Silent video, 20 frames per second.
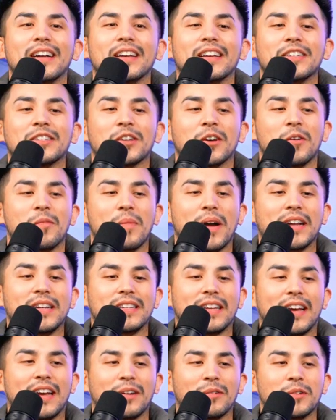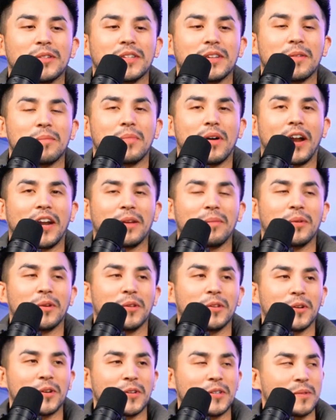So my dad was a
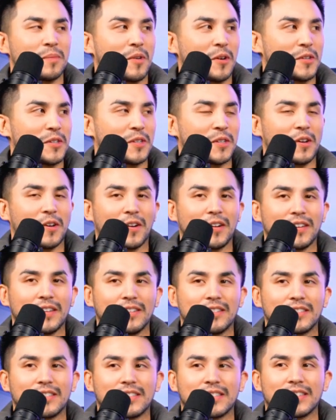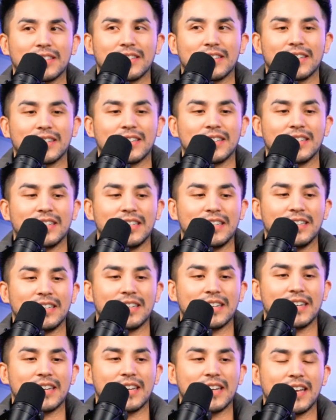bodybuilder. He's a martial artist.
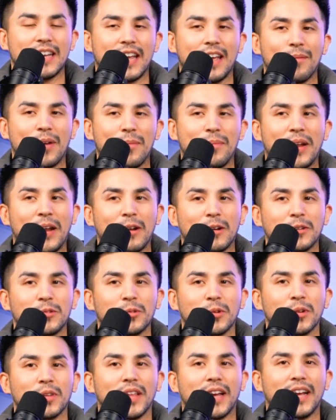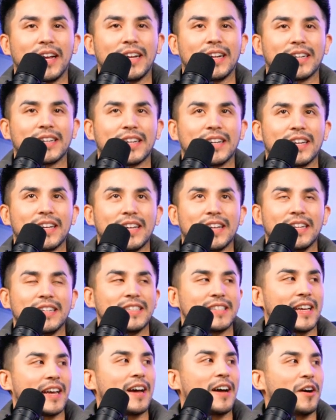And my parents were like
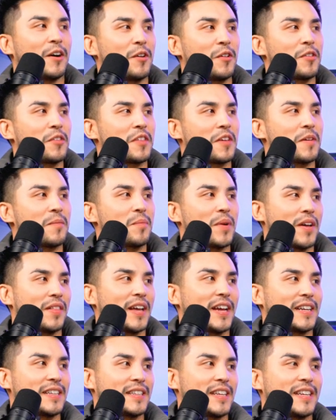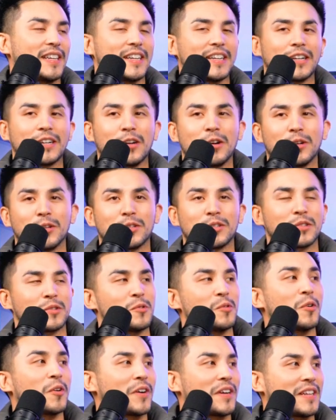into health, but like they didn't go to
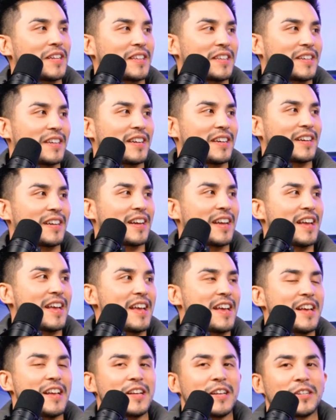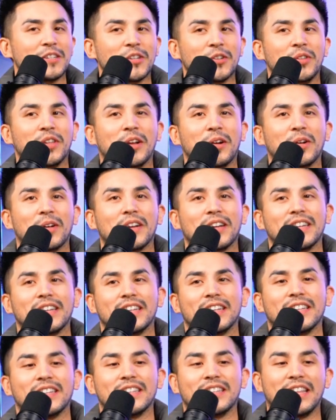school or anything. So
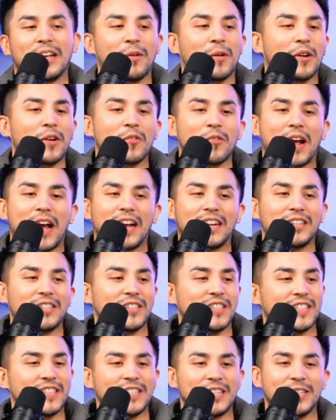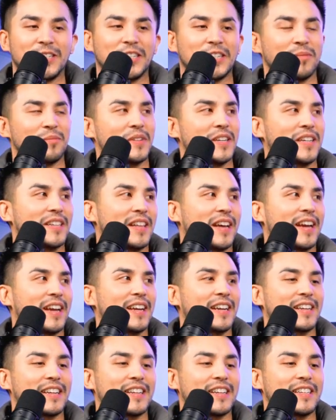they were gradually teaching me
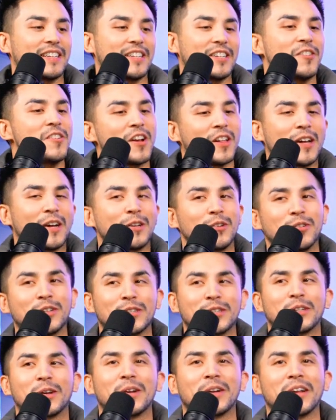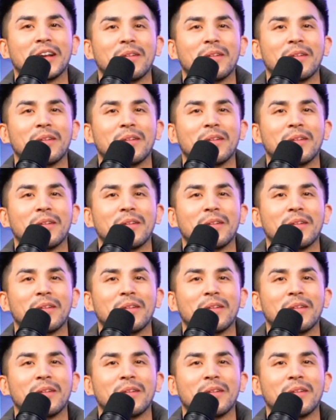like, you're not allowed to drink soda.